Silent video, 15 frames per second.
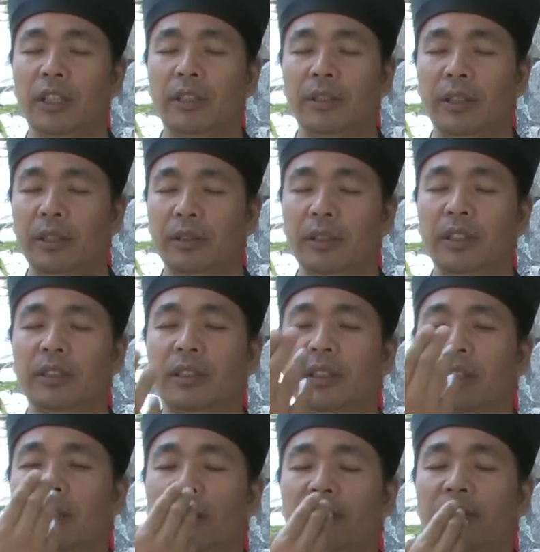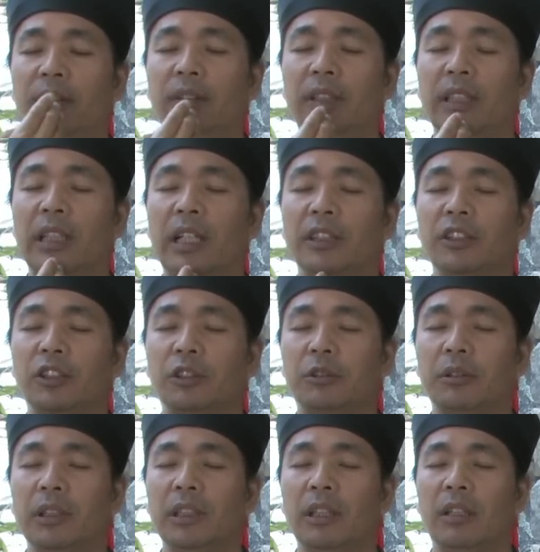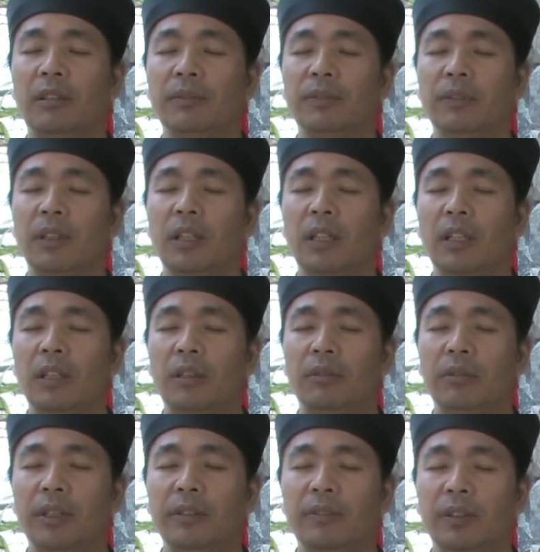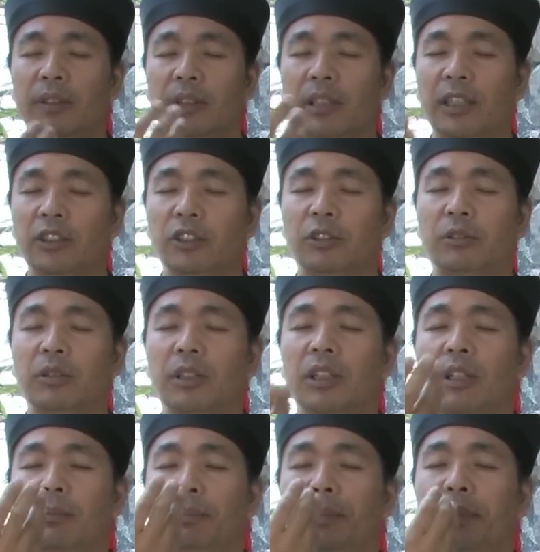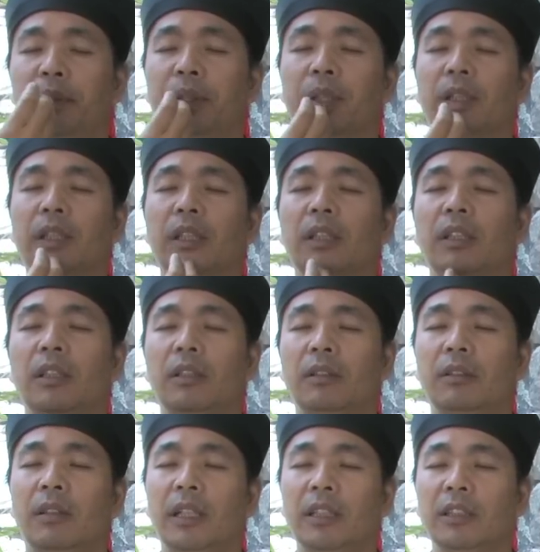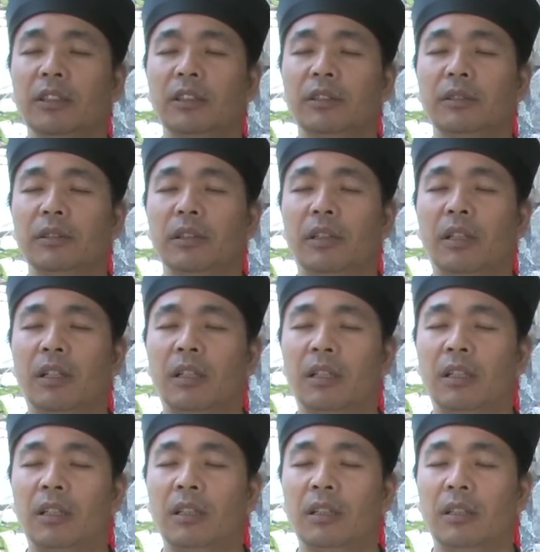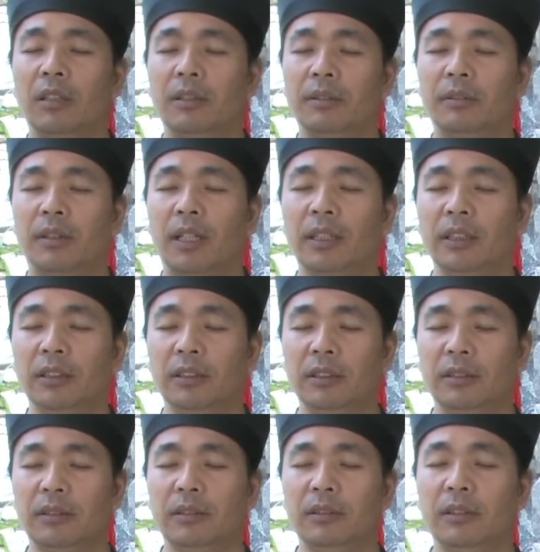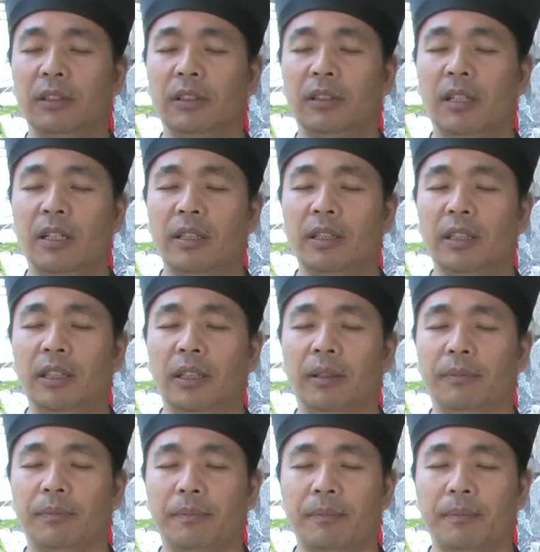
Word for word: Throw the delivery like string of river, like string of brook running through your heart or running through your dantian